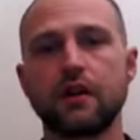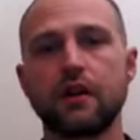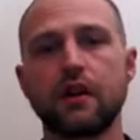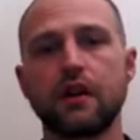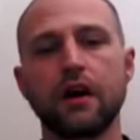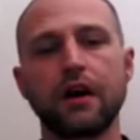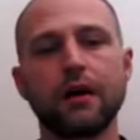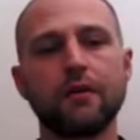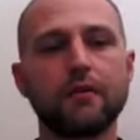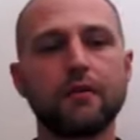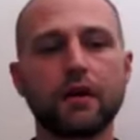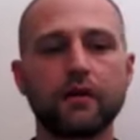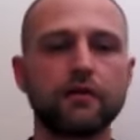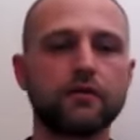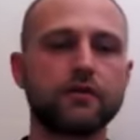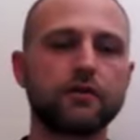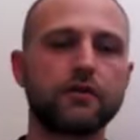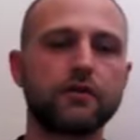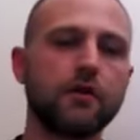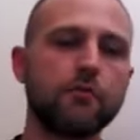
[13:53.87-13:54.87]

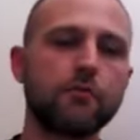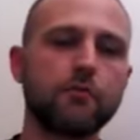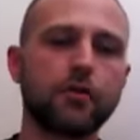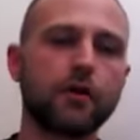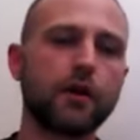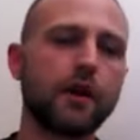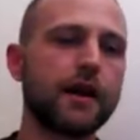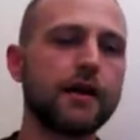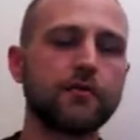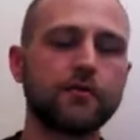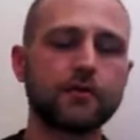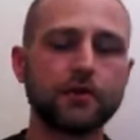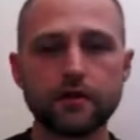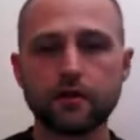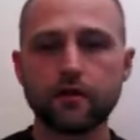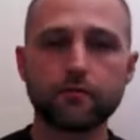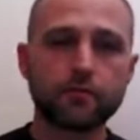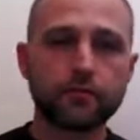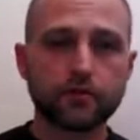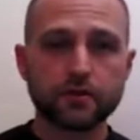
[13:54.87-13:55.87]
Go and play with
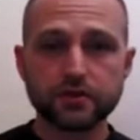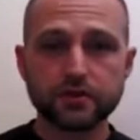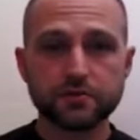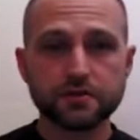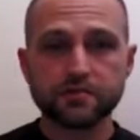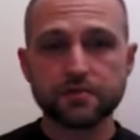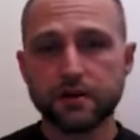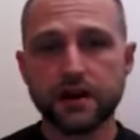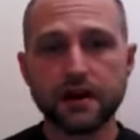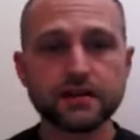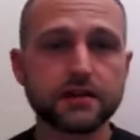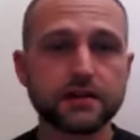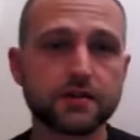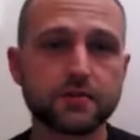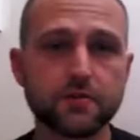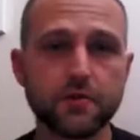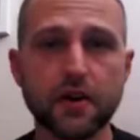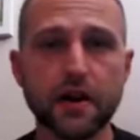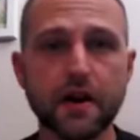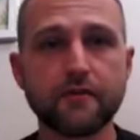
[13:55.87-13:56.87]
your Christmas
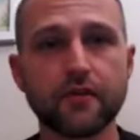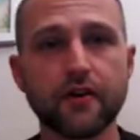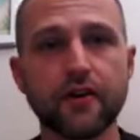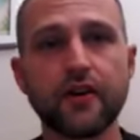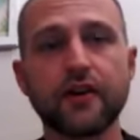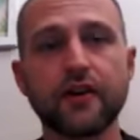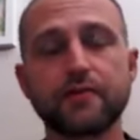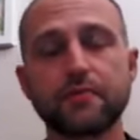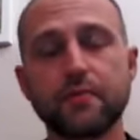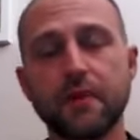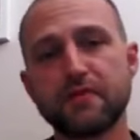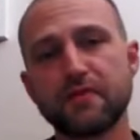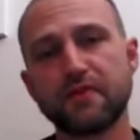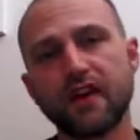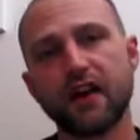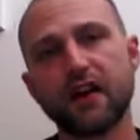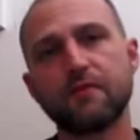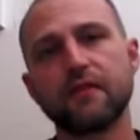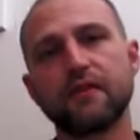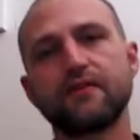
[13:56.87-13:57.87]
presents, whatever, spend
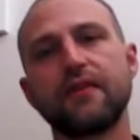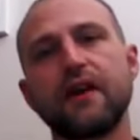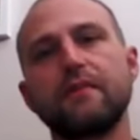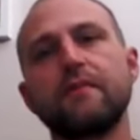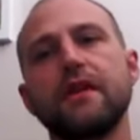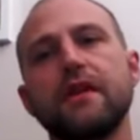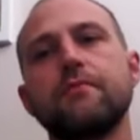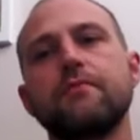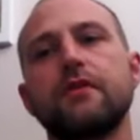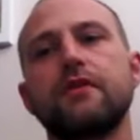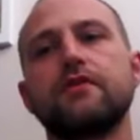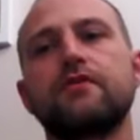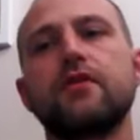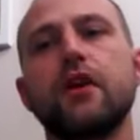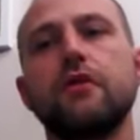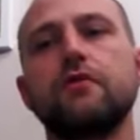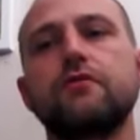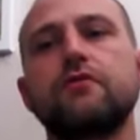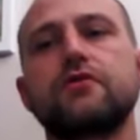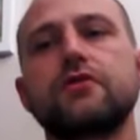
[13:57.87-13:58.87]
time with family, but
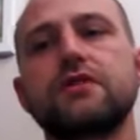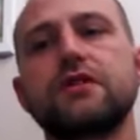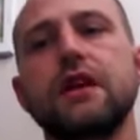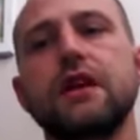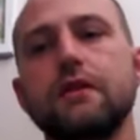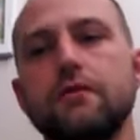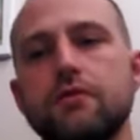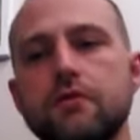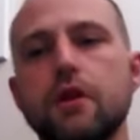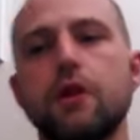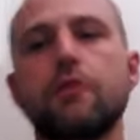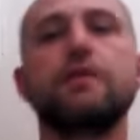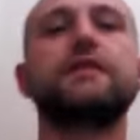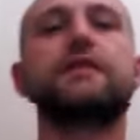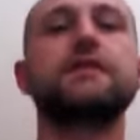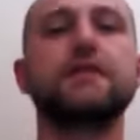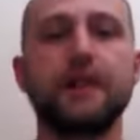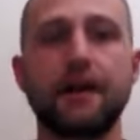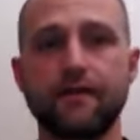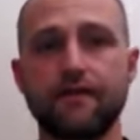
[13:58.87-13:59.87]
don't just keep going to